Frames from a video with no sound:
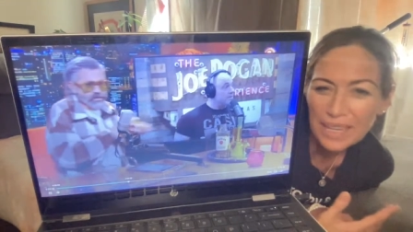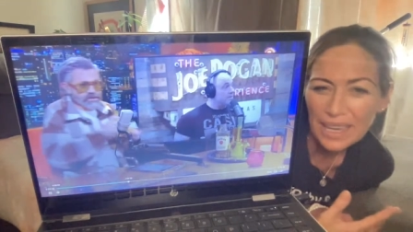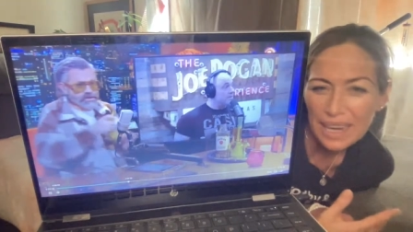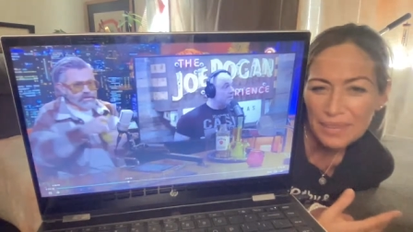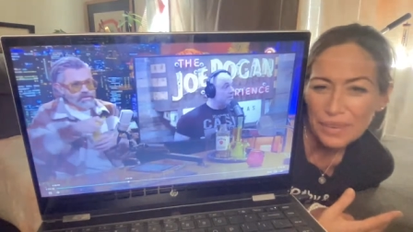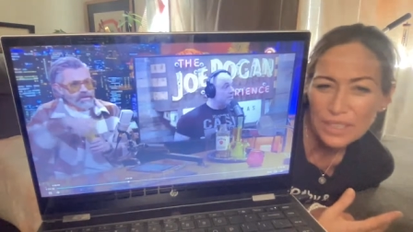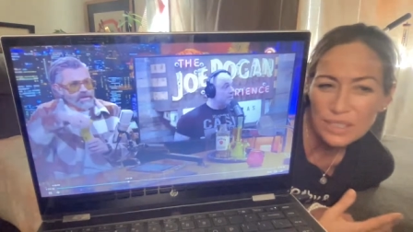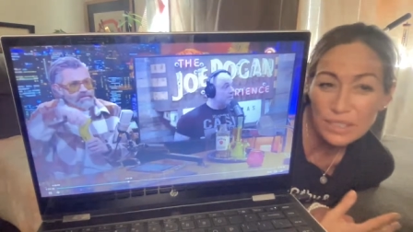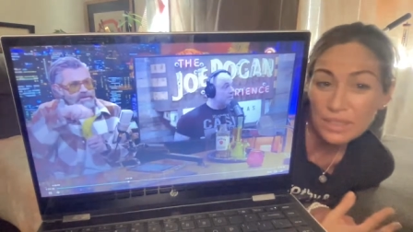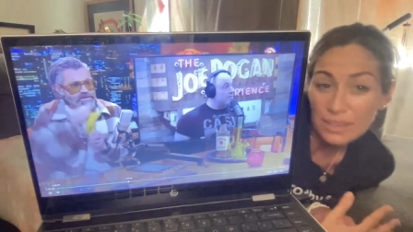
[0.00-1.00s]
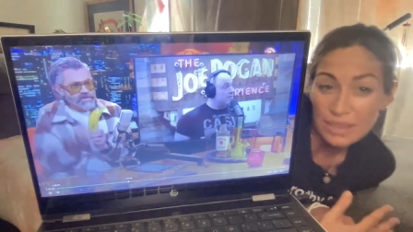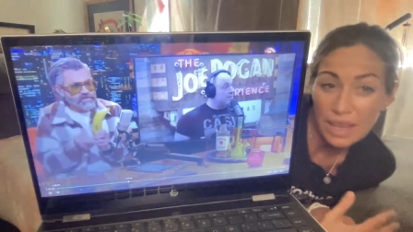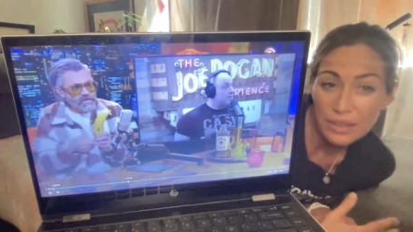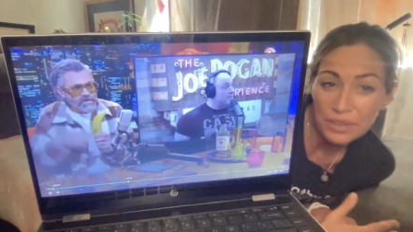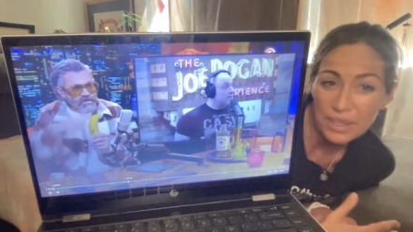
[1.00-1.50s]
He kind of talking about his
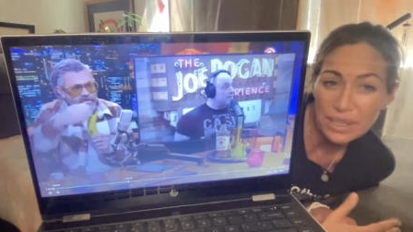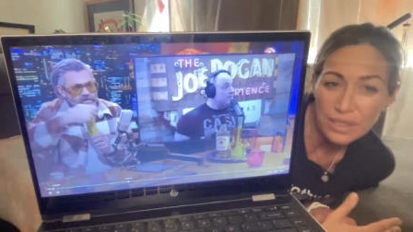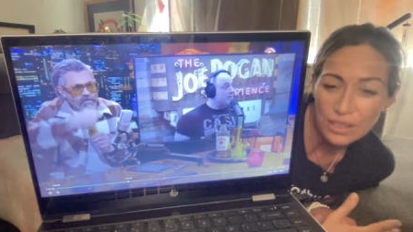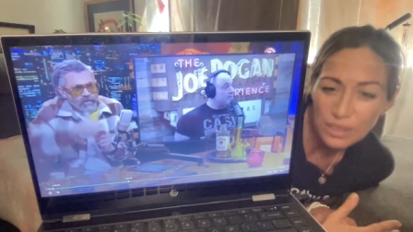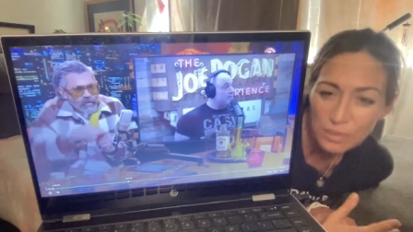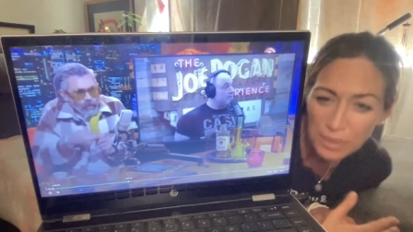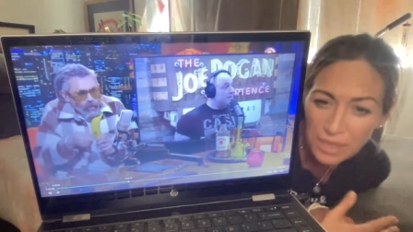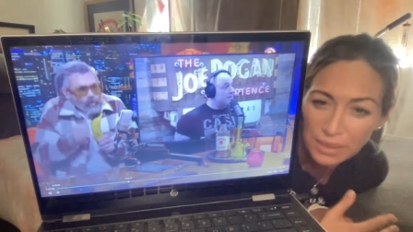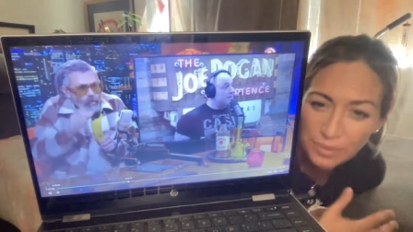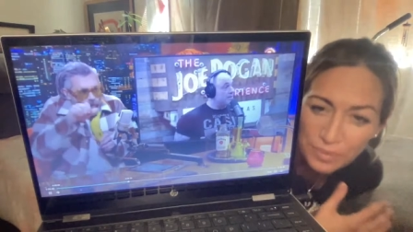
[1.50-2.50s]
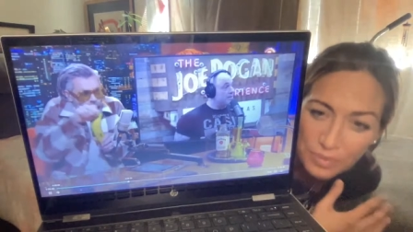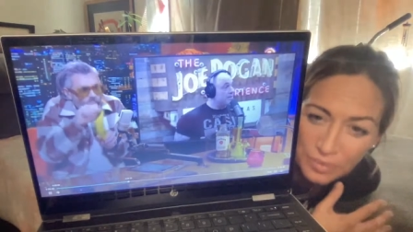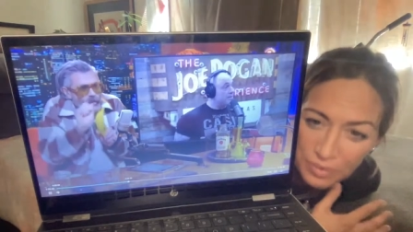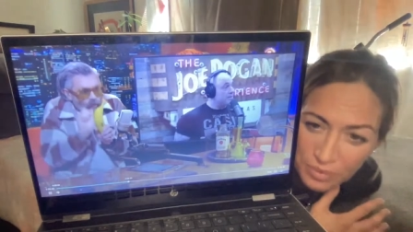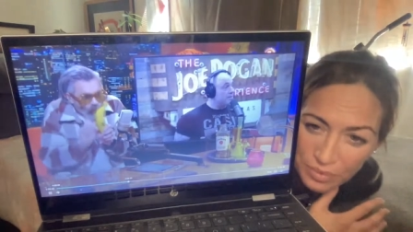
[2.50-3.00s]
other daughter. Being good to me.
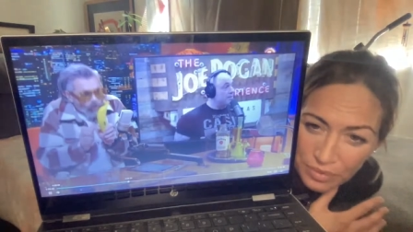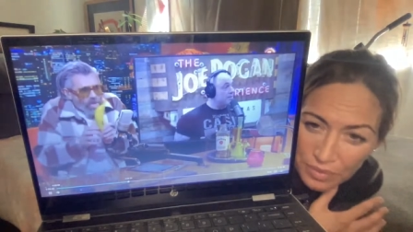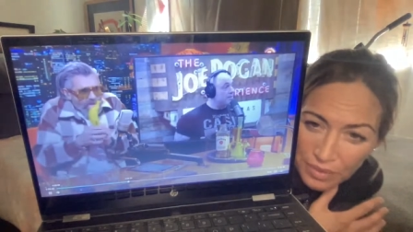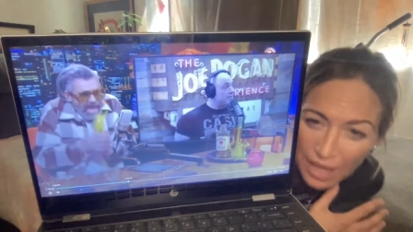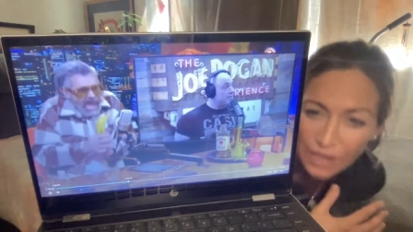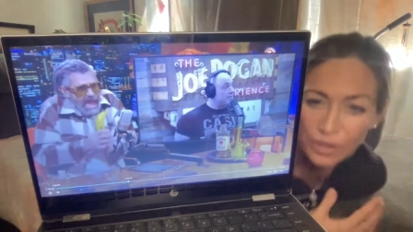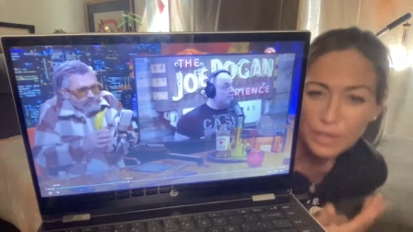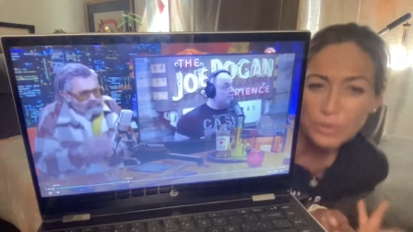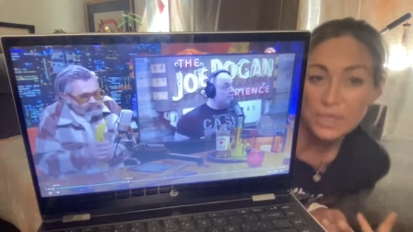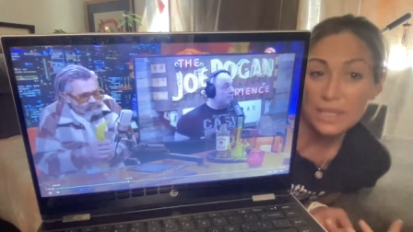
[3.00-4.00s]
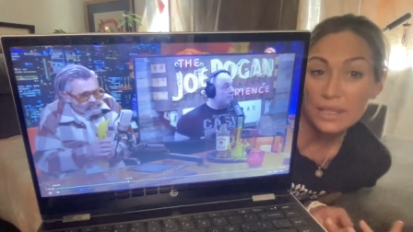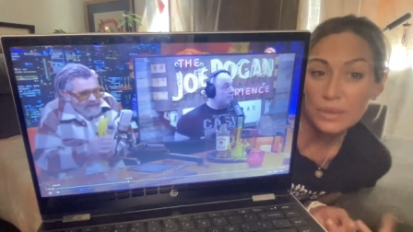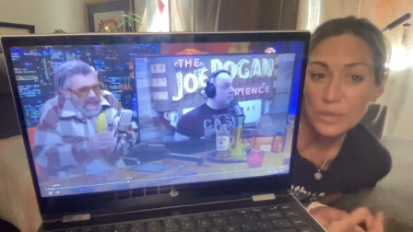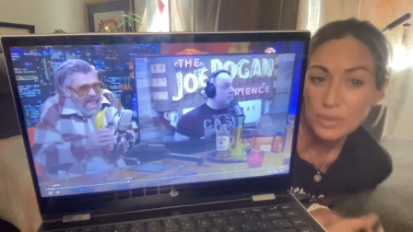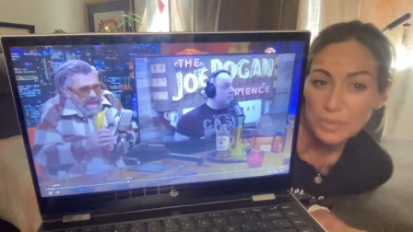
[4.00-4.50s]
I know he was dealing
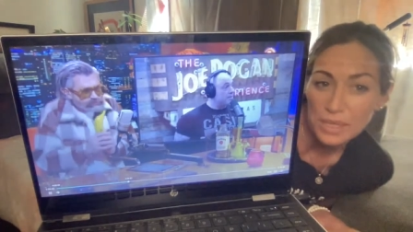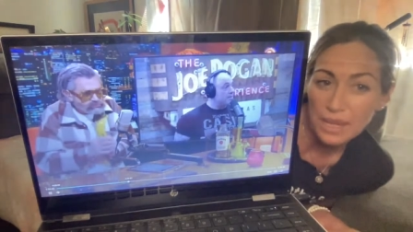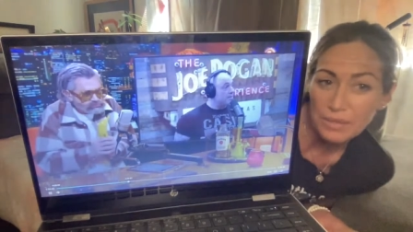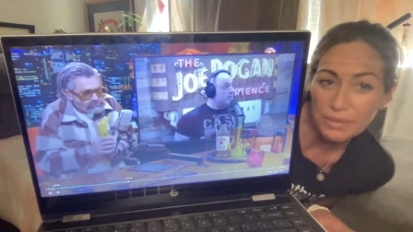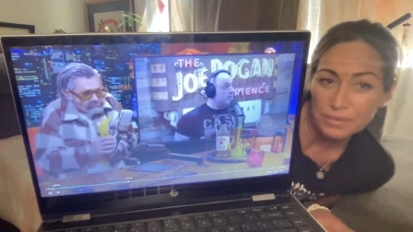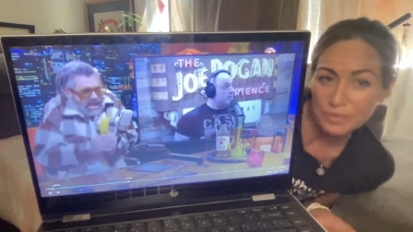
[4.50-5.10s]
with some stuff.